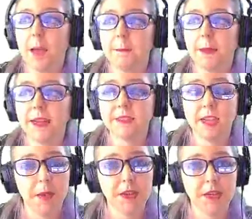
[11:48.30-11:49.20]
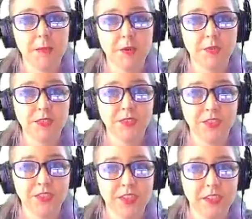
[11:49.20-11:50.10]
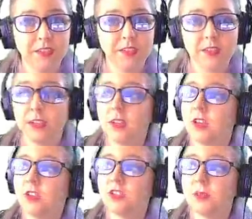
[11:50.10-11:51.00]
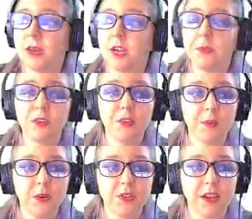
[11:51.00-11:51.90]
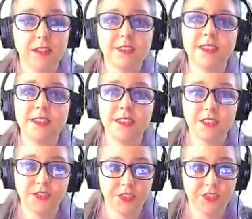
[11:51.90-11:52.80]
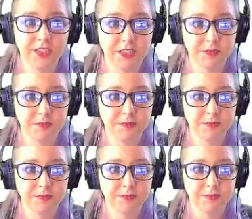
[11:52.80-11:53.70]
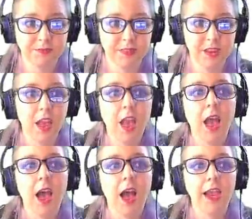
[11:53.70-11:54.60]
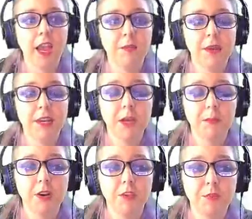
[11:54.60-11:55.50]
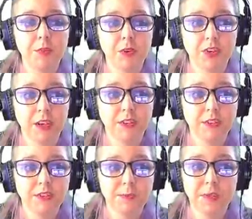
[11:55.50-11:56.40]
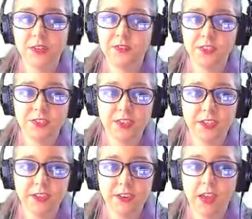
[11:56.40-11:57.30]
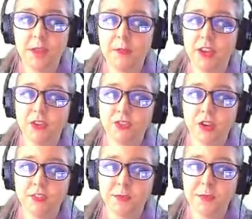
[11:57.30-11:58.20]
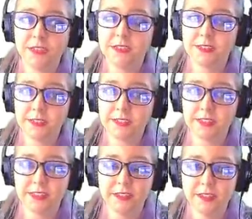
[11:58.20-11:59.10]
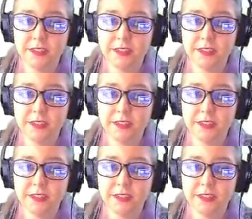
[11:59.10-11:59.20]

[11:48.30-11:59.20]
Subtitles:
My atomic number was 15, so my number of protons is 15. I have my number of protons being 15 and my neutrons being 16.